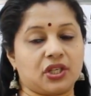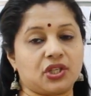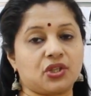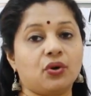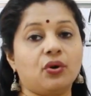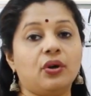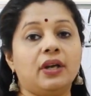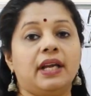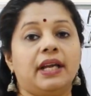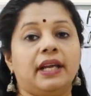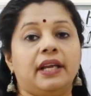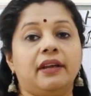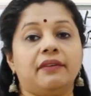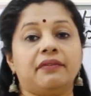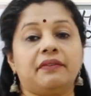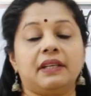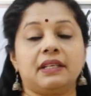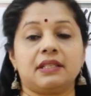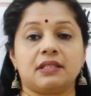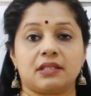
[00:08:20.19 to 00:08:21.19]
So
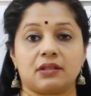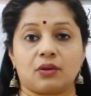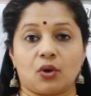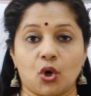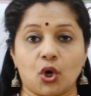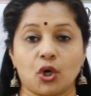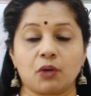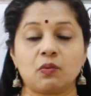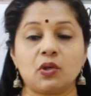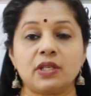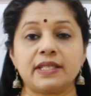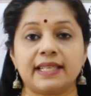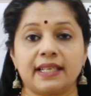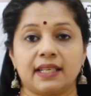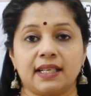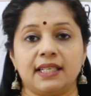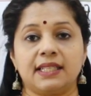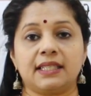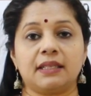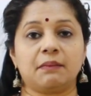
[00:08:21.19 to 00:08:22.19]
if the hormones
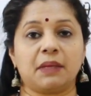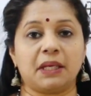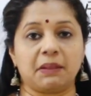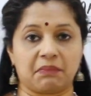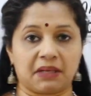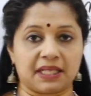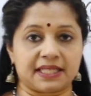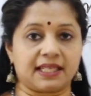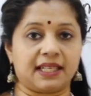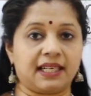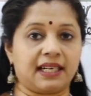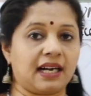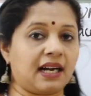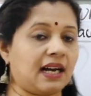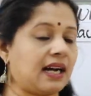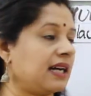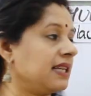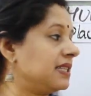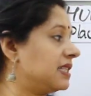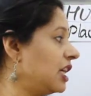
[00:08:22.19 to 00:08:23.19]
secreted by placenta
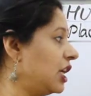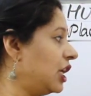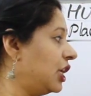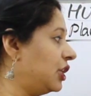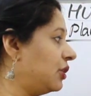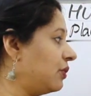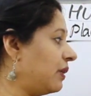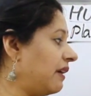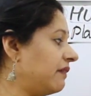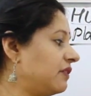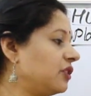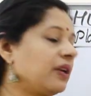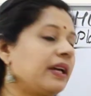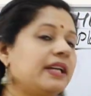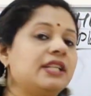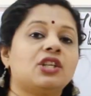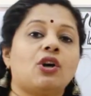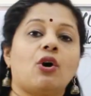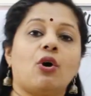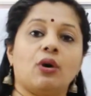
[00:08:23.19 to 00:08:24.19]
are, you have to
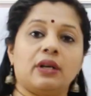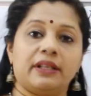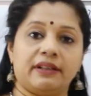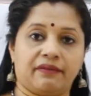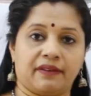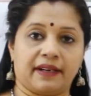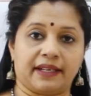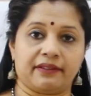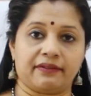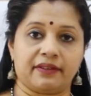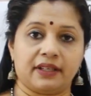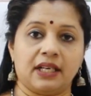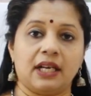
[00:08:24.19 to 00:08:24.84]
write all the five.